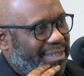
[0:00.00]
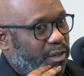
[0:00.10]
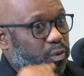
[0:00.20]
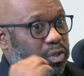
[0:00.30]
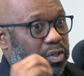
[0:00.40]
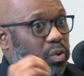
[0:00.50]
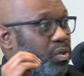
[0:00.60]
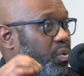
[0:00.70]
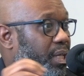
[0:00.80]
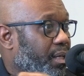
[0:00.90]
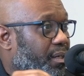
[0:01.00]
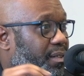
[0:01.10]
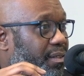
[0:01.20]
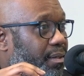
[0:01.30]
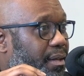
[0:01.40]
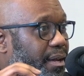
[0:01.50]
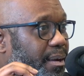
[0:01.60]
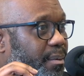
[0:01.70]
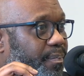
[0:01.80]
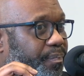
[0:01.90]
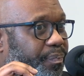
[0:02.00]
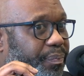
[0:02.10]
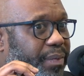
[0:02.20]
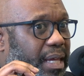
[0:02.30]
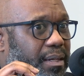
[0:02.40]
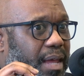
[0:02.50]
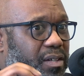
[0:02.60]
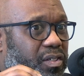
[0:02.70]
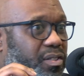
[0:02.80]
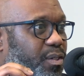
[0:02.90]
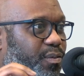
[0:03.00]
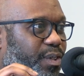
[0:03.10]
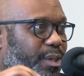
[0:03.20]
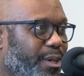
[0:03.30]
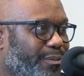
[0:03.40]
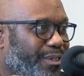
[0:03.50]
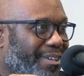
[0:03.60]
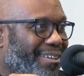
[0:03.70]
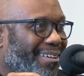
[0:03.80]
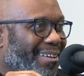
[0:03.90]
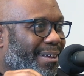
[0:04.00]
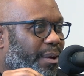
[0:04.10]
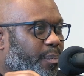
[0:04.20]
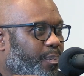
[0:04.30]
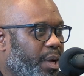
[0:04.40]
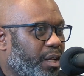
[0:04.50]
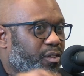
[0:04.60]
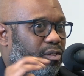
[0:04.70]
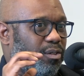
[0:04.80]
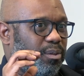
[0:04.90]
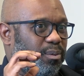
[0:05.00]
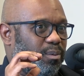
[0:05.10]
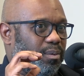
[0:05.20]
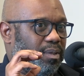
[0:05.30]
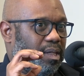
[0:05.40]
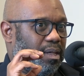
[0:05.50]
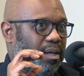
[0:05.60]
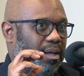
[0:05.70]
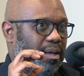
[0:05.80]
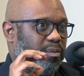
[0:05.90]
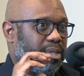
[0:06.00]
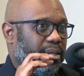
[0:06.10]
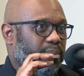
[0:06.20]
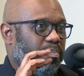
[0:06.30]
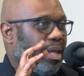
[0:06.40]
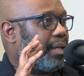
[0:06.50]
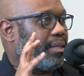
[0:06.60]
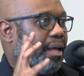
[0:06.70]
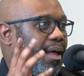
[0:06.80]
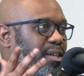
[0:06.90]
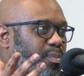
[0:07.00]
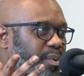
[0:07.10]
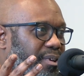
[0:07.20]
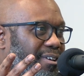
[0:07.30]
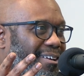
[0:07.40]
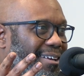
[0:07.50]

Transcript: that was so unique, not just to Philadelphia, but to, I would say, the Black diaspora